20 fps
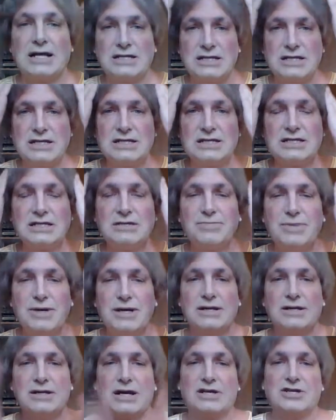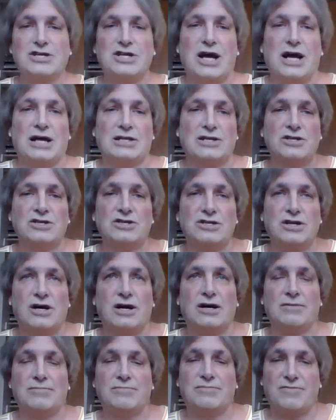this has been a challenge
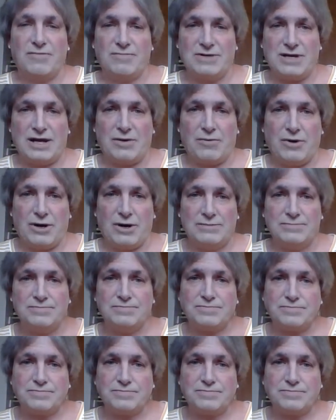from day one,